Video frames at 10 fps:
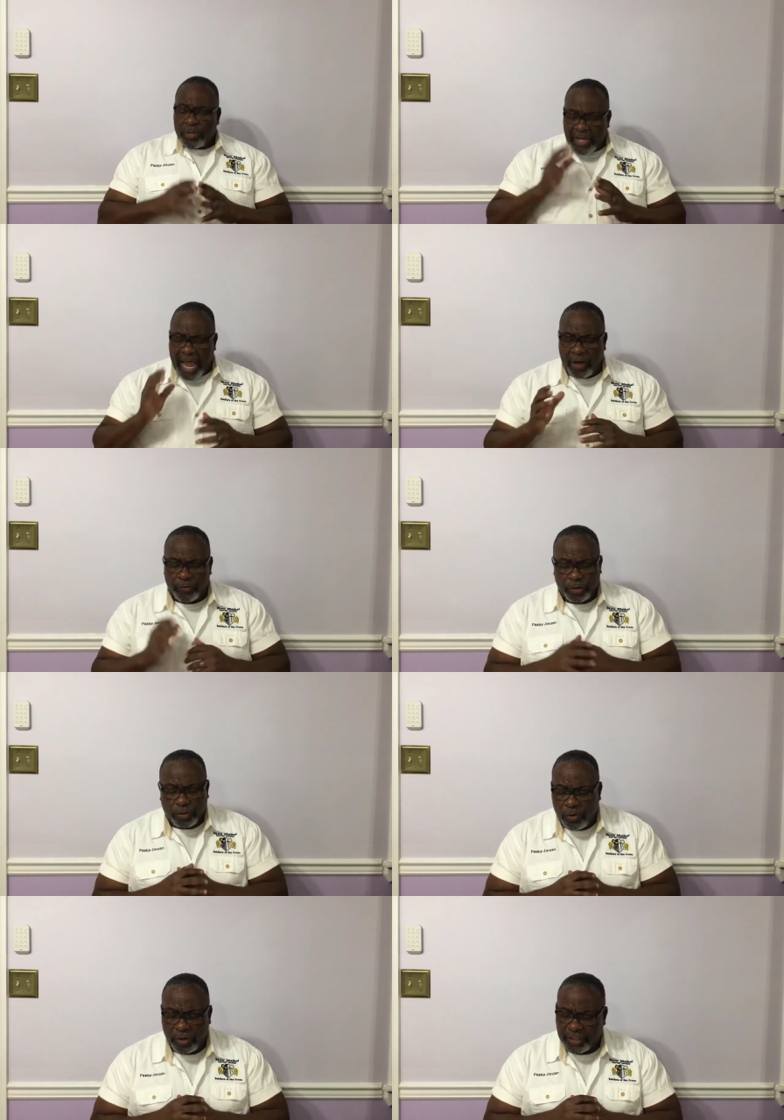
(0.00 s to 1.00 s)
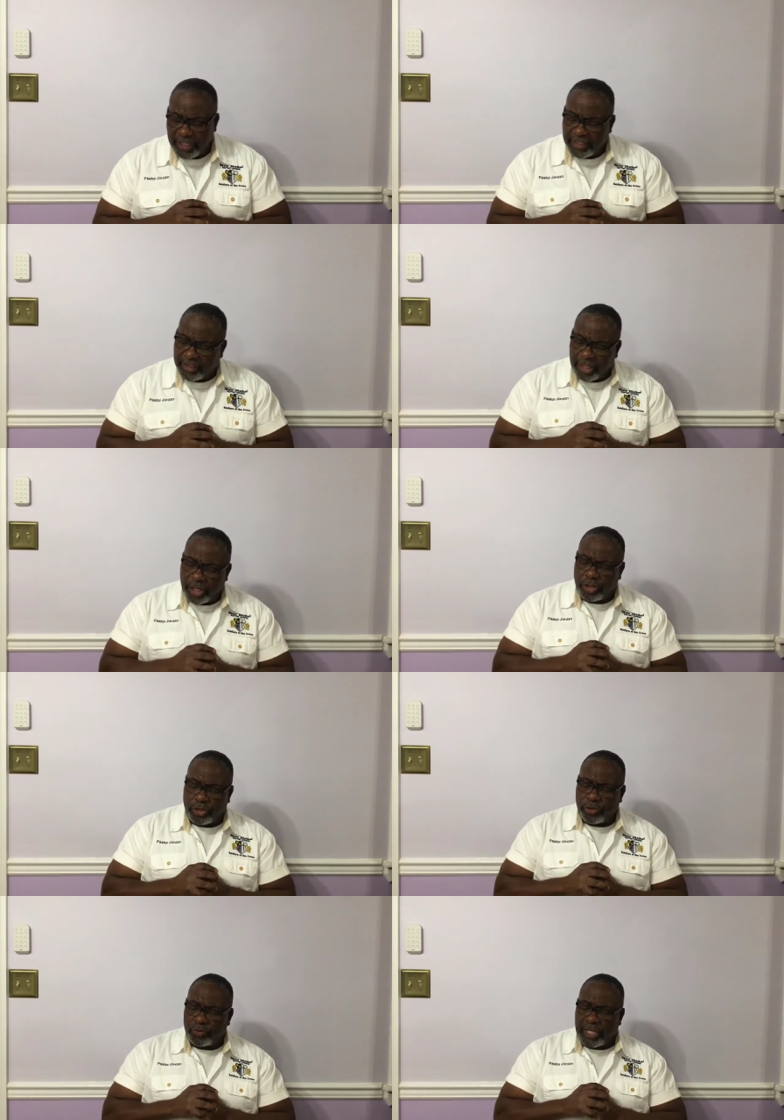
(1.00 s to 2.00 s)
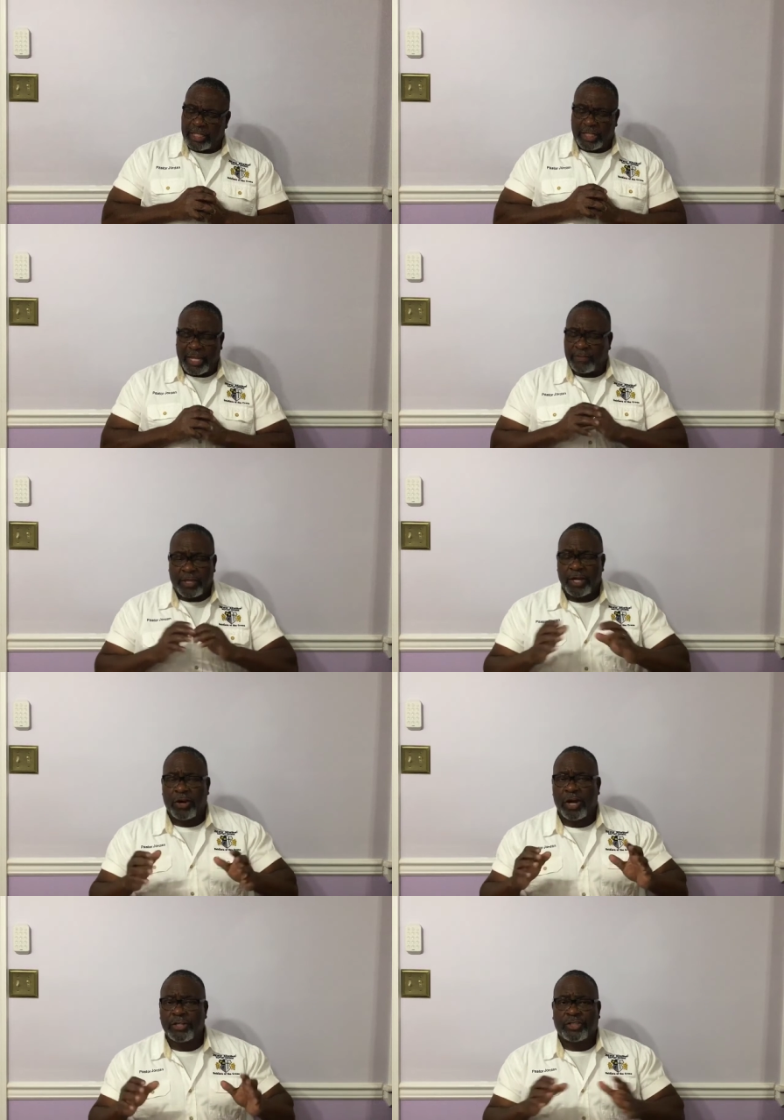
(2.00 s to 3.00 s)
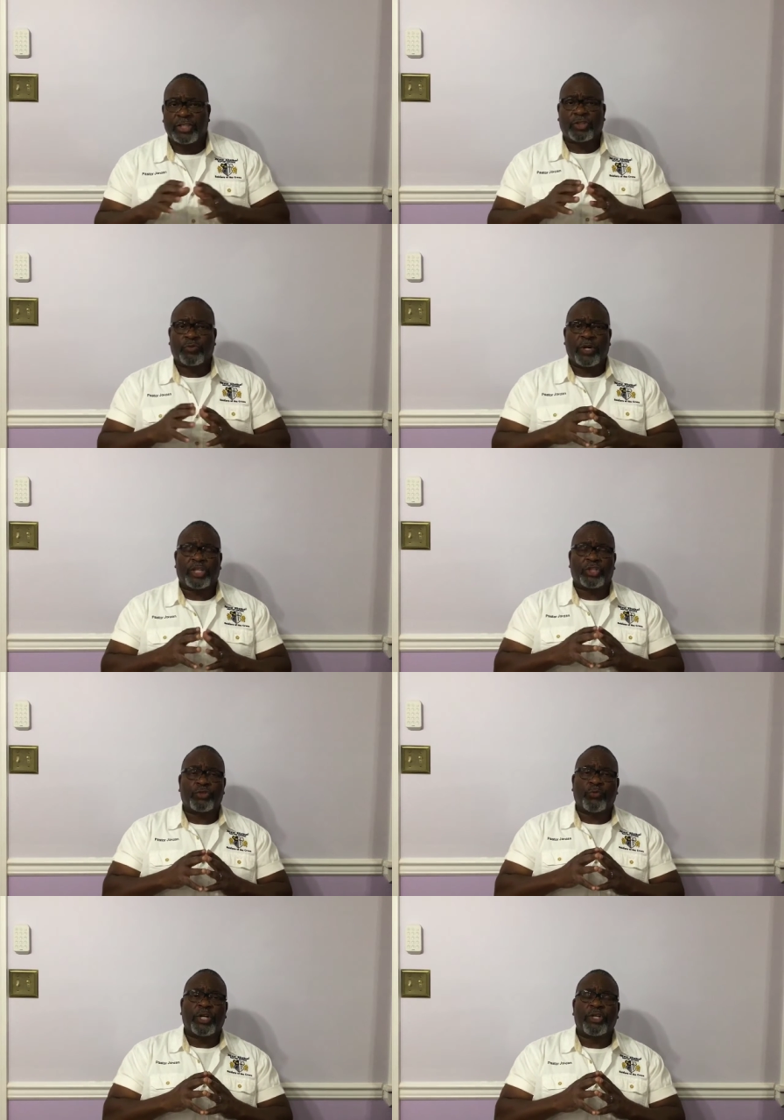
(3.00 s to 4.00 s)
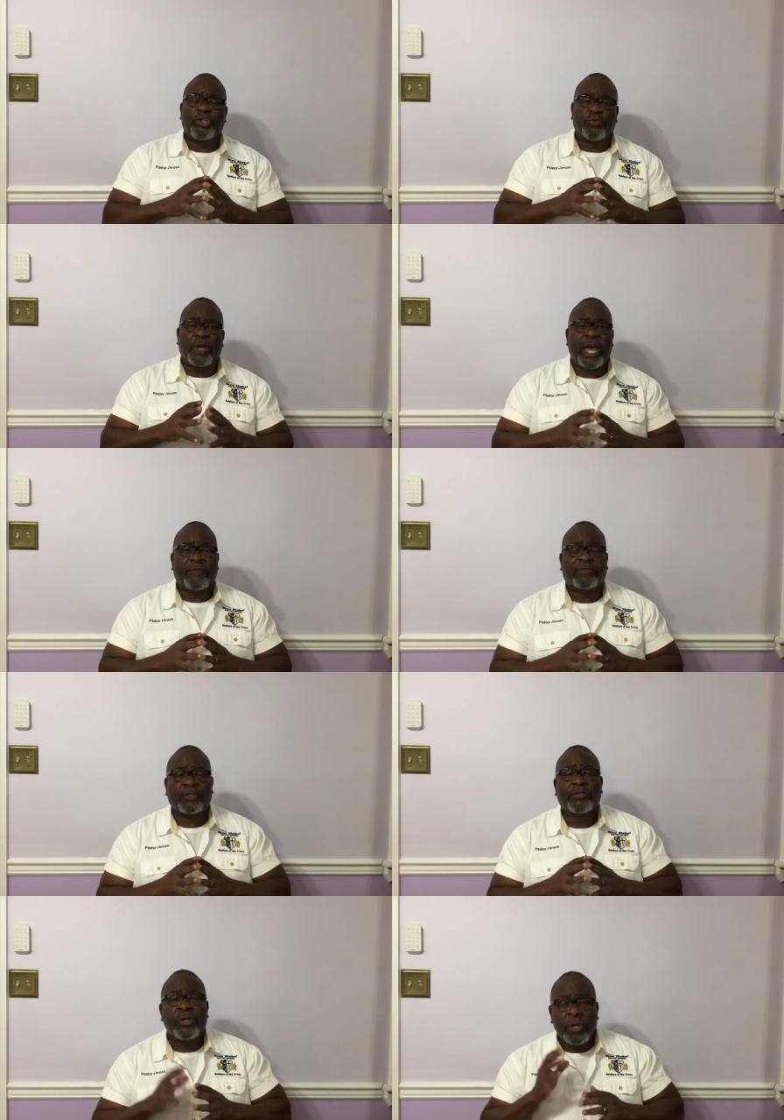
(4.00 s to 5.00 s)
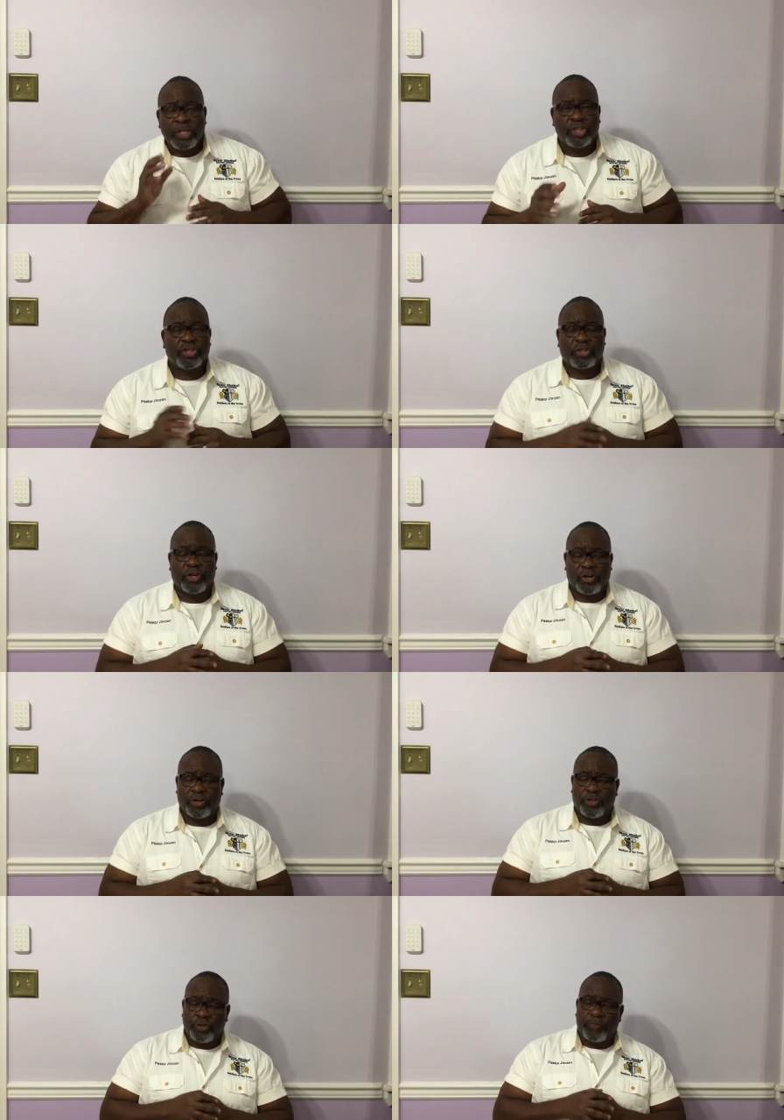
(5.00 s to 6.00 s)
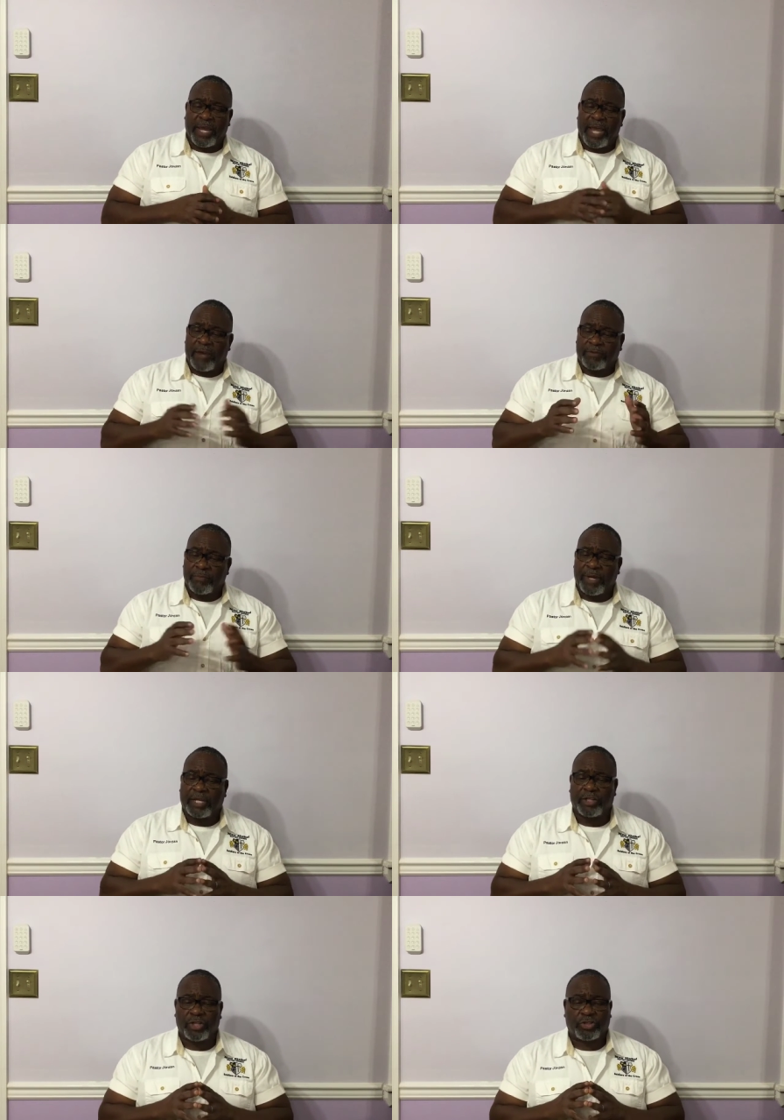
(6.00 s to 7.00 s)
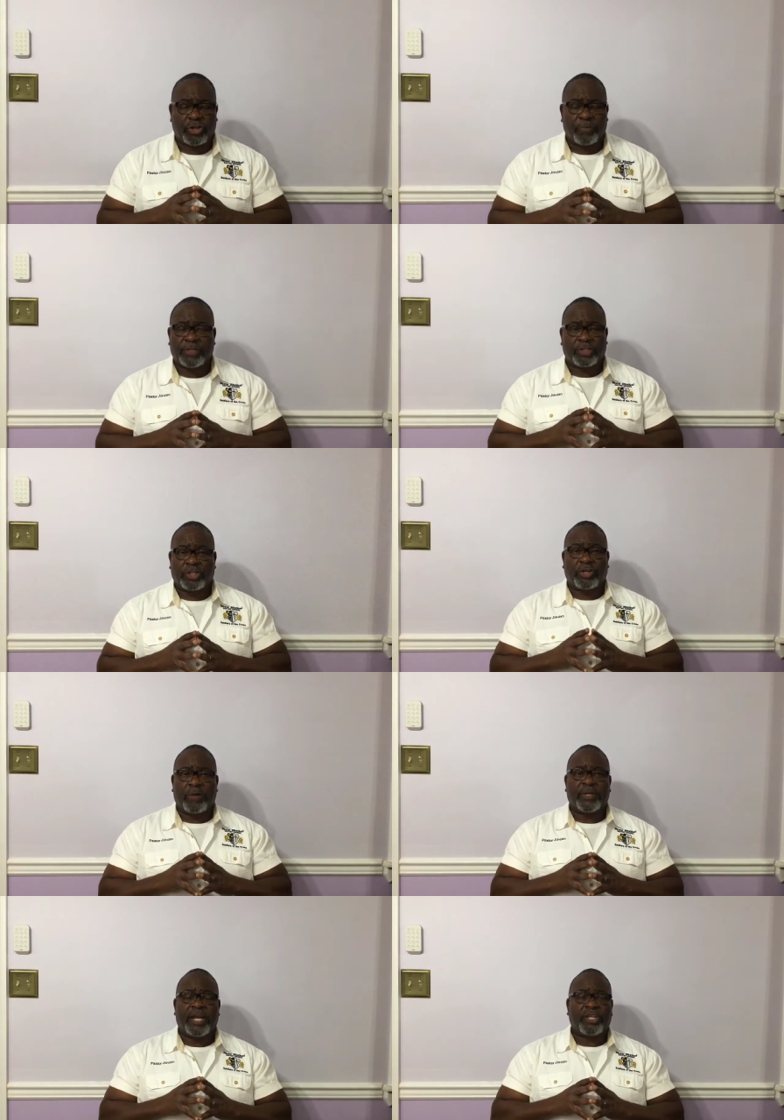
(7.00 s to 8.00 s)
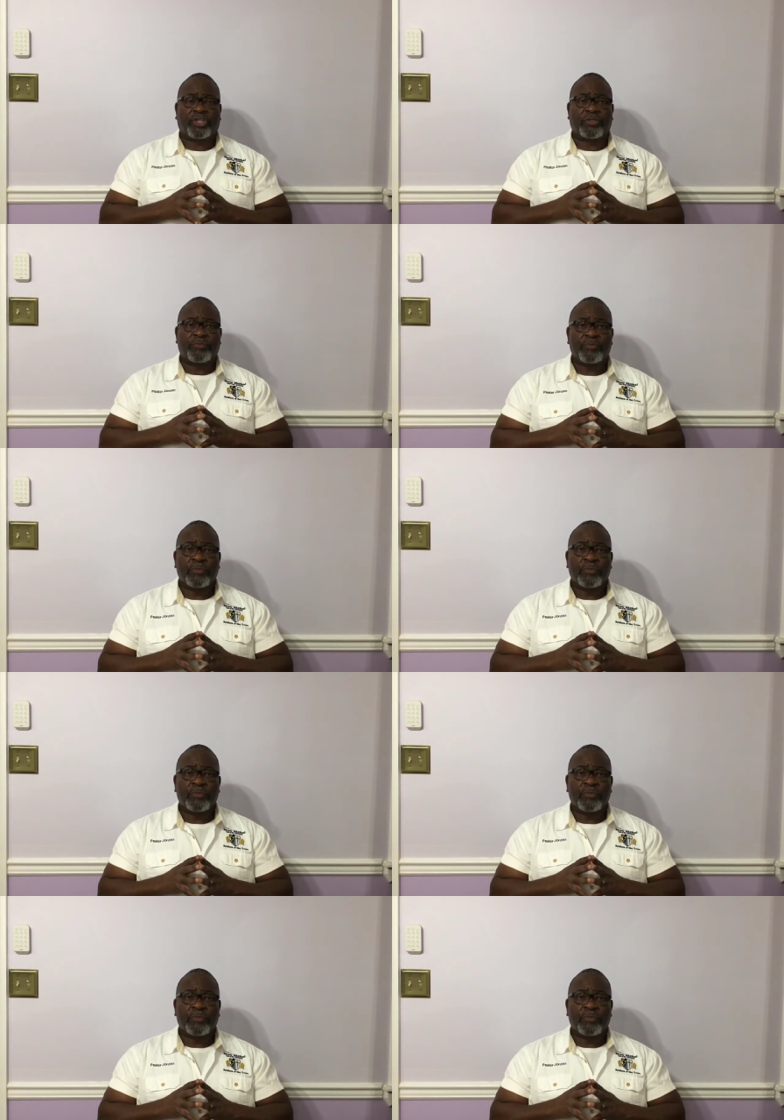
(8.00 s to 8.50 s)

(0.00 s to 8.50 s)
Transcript: Now, the Lord didn't tell you that that there are situations where you have to discern. You have to make a discern, determination.